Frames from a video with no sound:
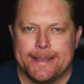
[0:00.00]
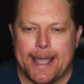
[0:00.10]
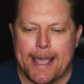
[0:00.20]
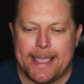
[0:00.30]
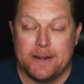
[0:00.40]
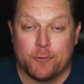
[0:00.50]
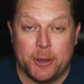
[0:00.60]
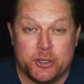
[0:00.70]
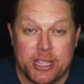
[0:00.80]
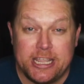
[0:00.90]
uh,
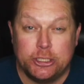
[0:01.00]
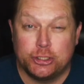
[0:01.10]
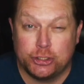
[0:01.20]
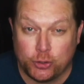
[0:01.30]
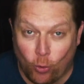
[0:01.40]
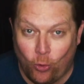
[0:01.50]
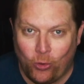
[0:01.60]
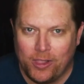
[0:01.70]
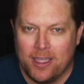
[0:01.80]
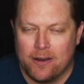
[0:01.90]
information that he
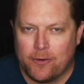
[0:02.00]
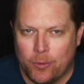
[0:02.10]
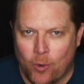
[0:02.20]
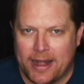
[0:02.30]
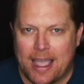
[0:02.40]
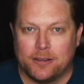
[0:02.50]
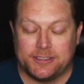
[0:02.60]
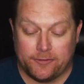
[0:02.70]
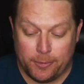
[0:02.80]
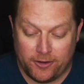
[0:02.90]
stole from the White
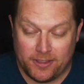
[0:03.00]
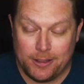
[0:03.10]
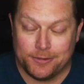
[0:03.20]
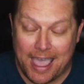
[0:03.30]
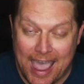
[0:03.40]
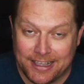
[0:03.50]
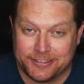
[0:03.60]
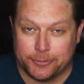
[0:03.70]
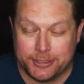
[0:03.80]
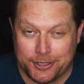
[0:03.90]
House, information that he was
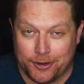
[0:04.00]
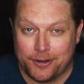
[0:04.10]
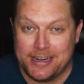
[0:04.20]
asked to return.